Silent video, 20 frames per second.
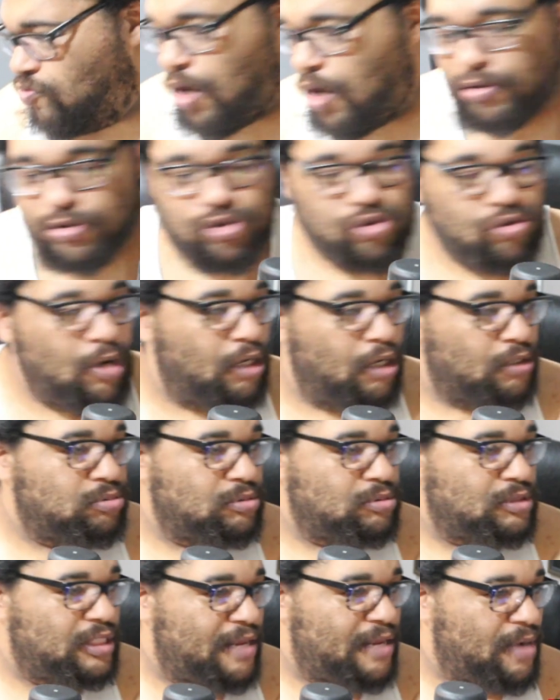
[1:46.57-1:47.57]
else
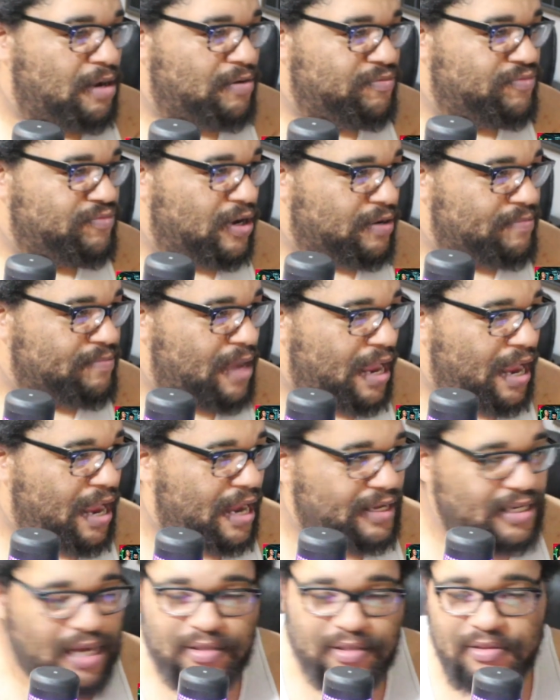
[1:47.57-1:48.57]
was in that motherfucker, man? I
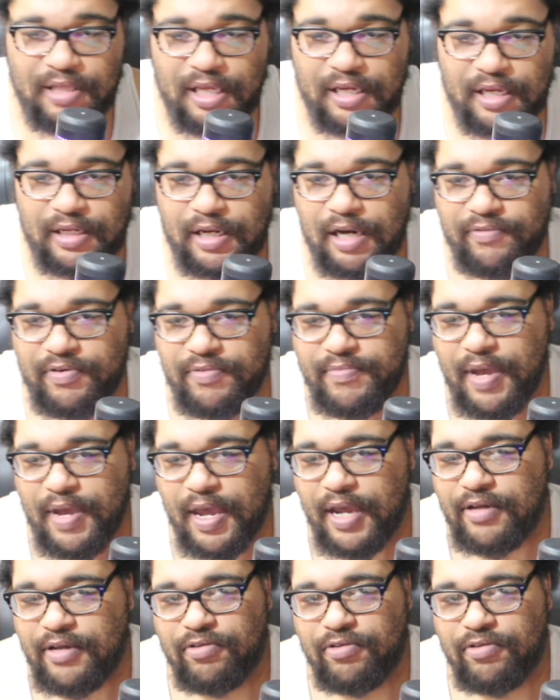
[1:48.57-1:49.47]
can't think of it, man.